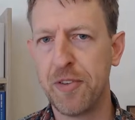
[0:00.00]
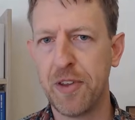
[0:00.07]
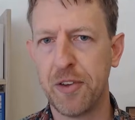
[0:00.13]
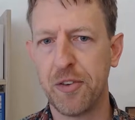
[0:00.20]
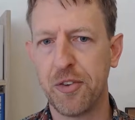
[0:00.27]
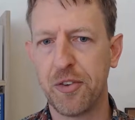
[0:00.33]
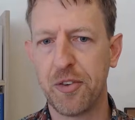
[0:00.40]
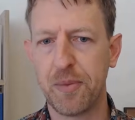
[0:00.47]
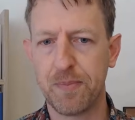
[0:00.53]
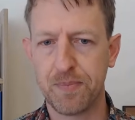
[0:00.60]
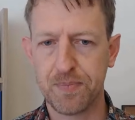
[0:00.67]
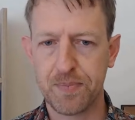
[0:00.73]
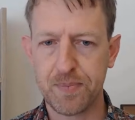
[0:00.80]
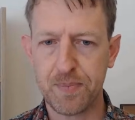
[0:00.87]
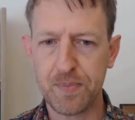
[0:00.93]
this
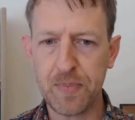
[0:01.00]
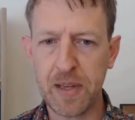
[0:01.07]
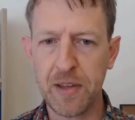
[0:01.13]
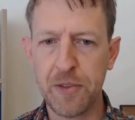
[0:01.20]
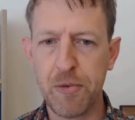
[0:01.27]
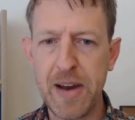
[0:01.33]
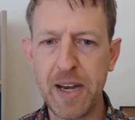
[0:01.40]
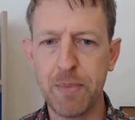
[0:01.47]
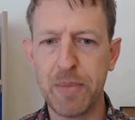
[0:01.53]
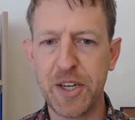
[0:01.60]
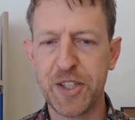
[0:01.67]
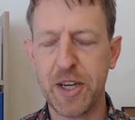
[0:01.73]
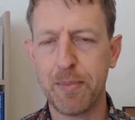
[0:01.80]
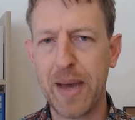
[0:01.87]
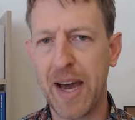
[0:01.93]
threatened
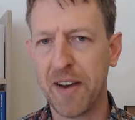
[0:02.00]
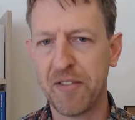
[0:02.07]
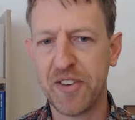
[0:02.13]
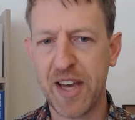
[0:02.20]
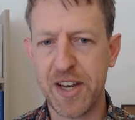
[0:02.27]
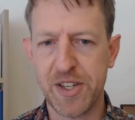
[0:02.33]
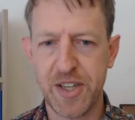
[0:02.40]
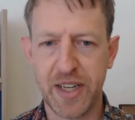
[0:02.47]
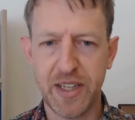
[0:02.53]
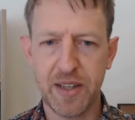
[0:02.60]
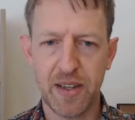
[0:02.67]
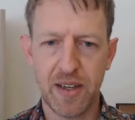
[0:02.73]
bishop out of danger